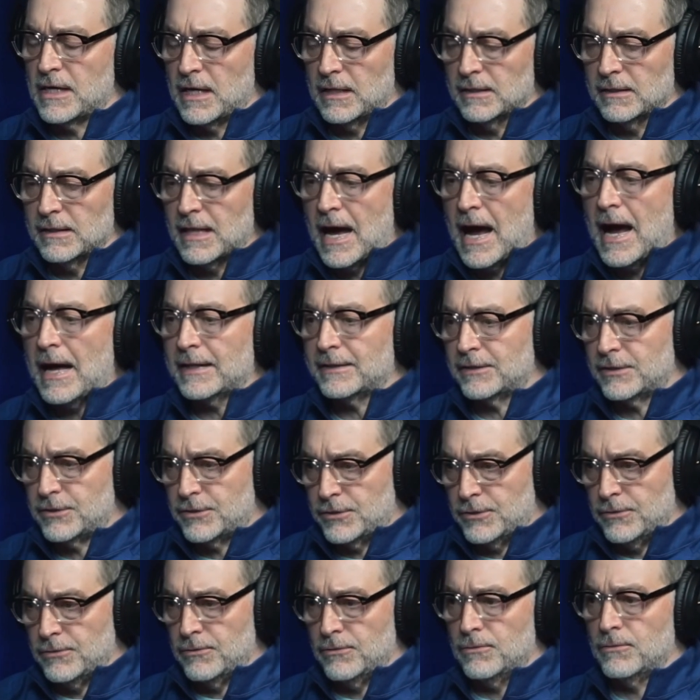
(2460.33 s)
a lot
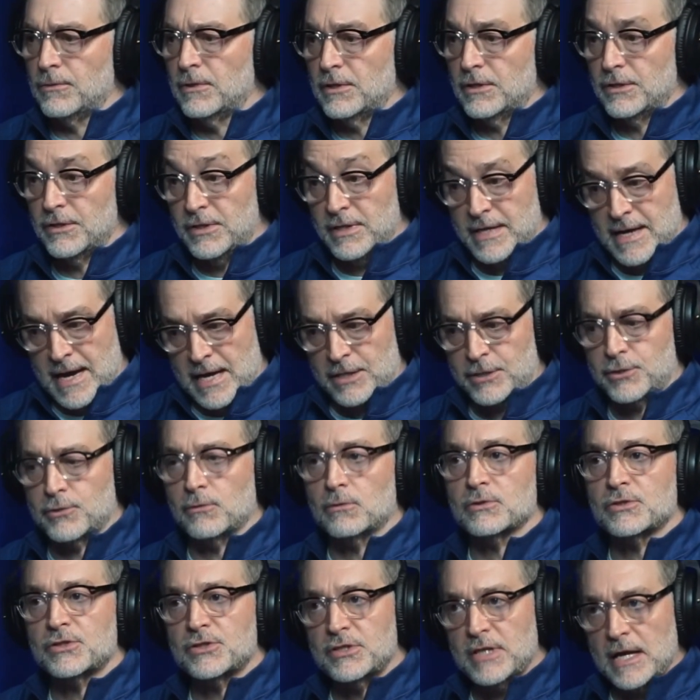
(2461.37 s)
to the
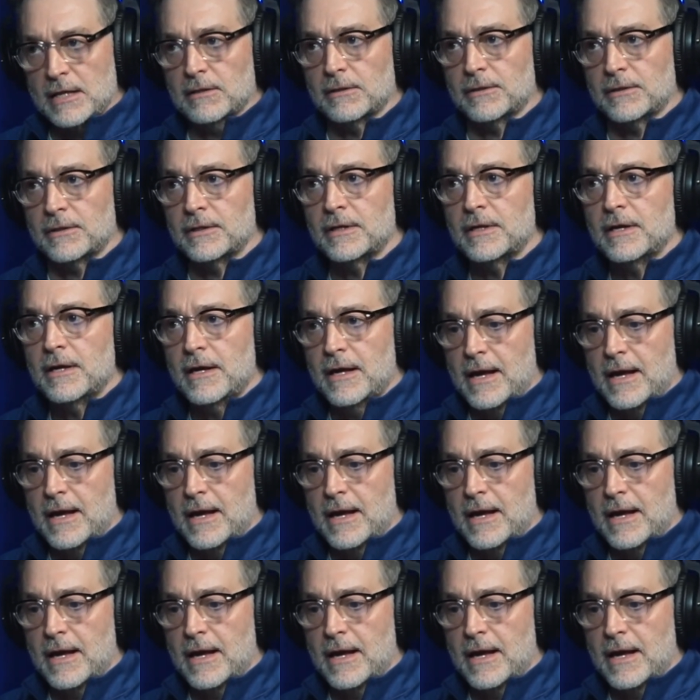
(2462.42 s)
actual seller